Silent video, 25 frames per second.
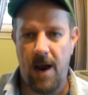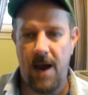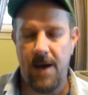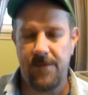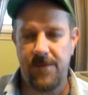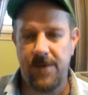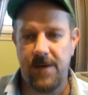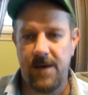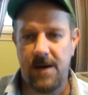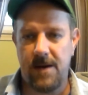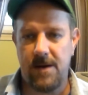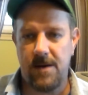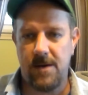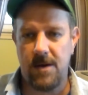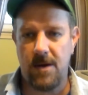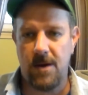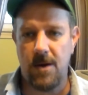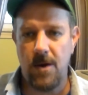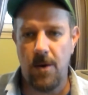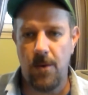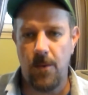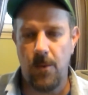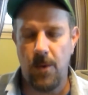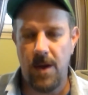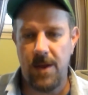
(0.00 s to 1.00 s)
graphic
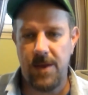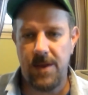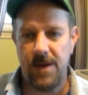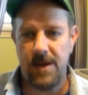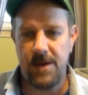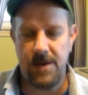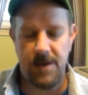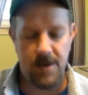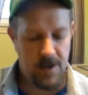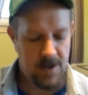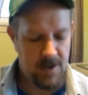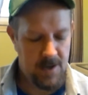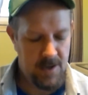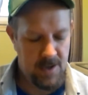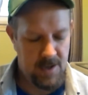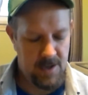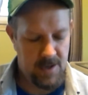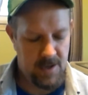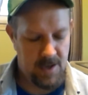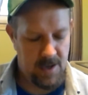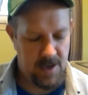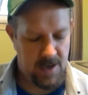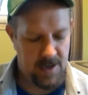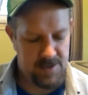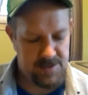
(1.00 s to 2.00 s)
to go with it,
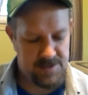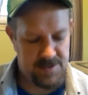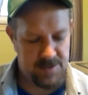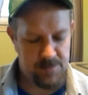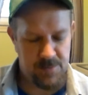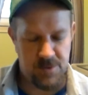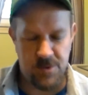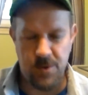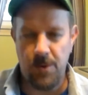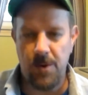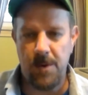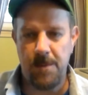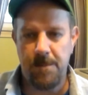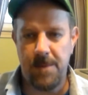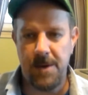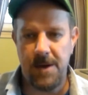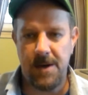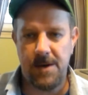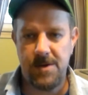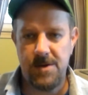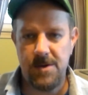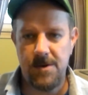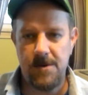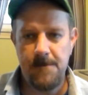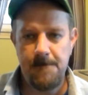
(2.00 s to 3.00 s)
some sort of
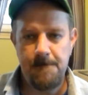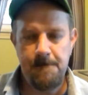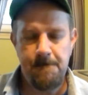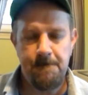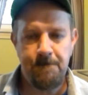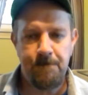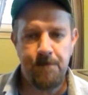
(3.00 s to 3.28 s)
picture,